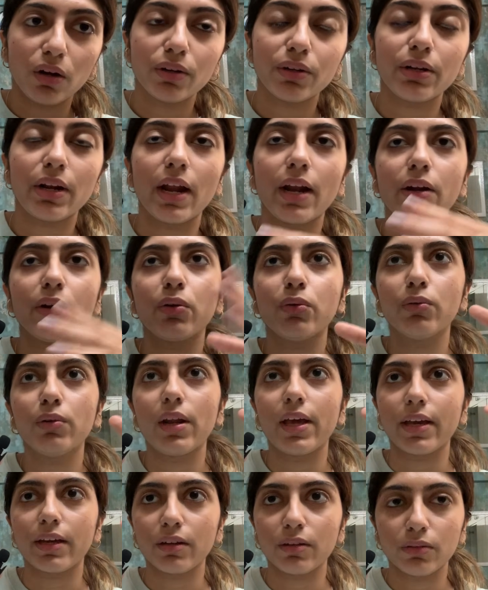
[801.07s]
trying to
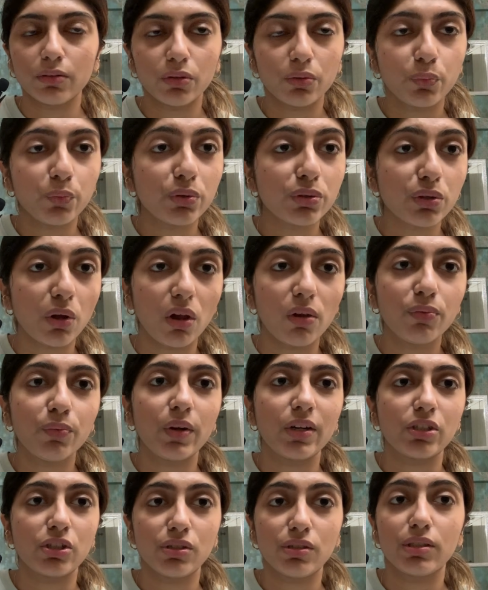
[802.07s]
like solve
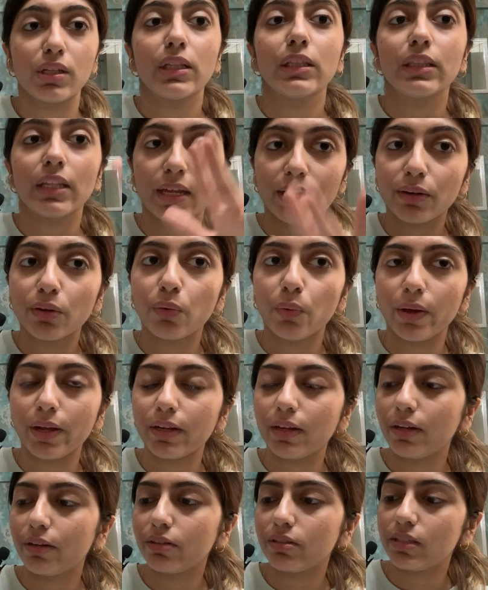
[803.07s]
questions and then
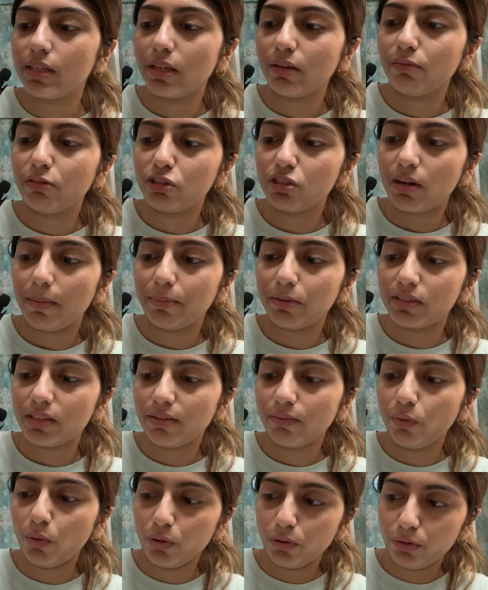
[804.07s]
going and seeing which chapters
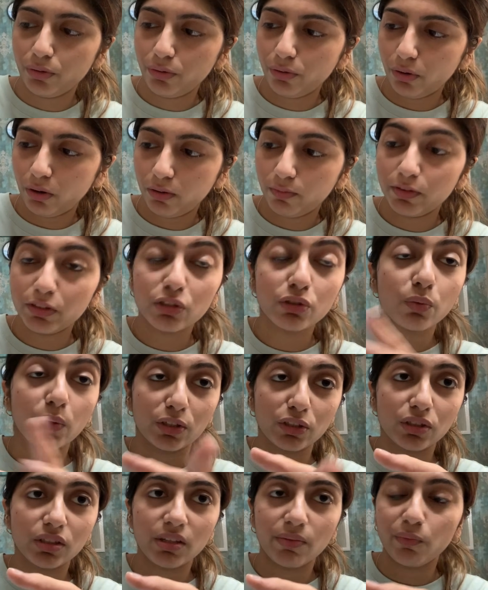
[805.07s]
I've gotten which
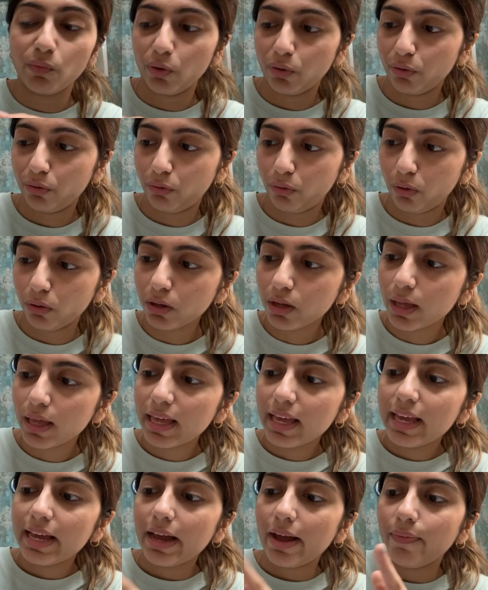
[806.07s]
questions I've gotten wrong,
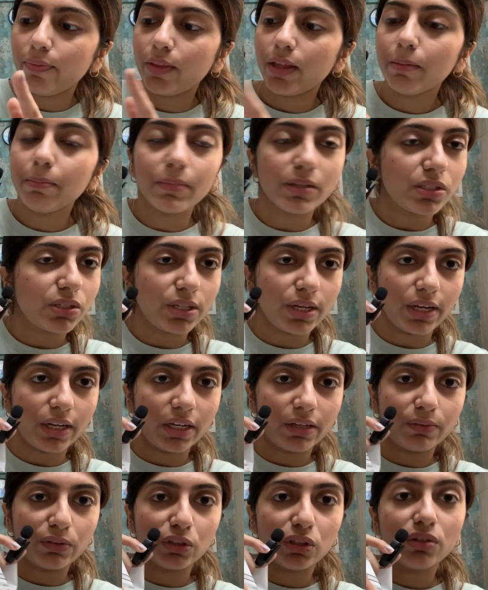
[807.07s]
and then mistake
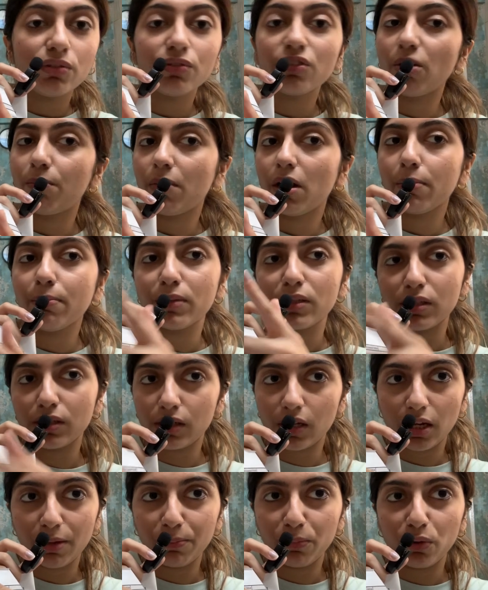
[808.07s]
revision from my
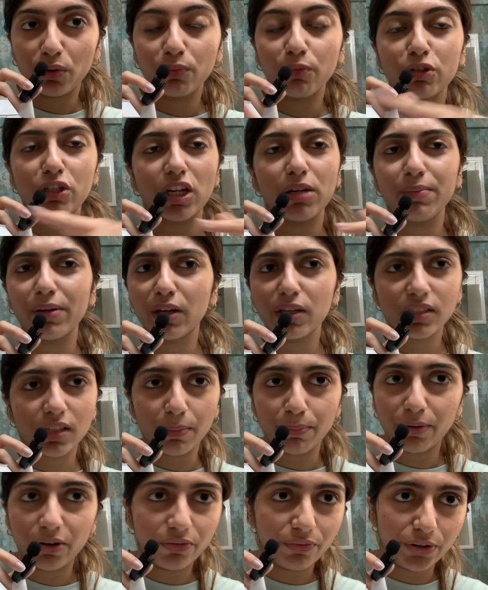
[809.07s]
mistake book, which I'll make a
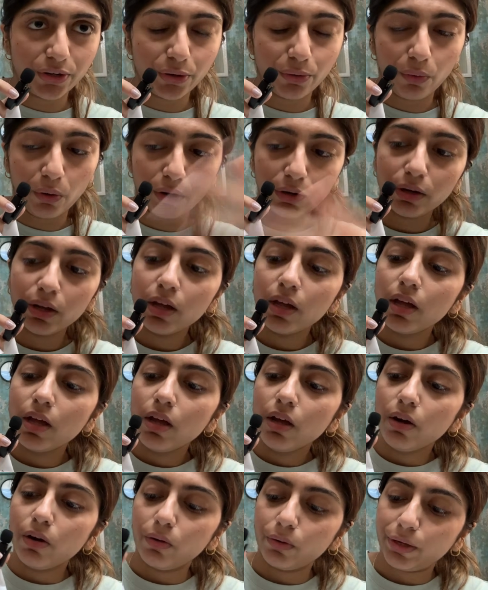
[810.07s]
separate video on.
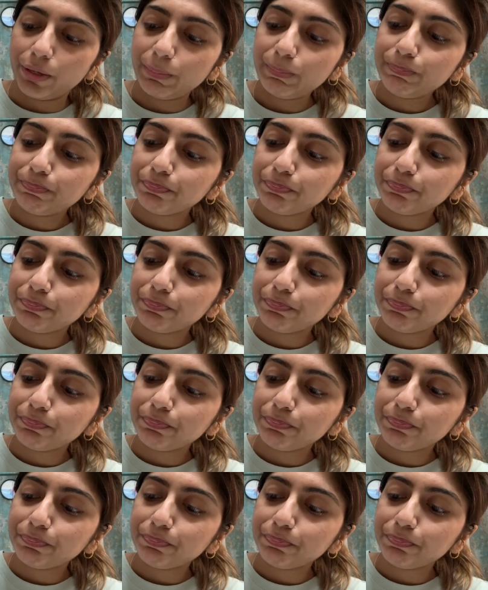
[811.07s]
Okay.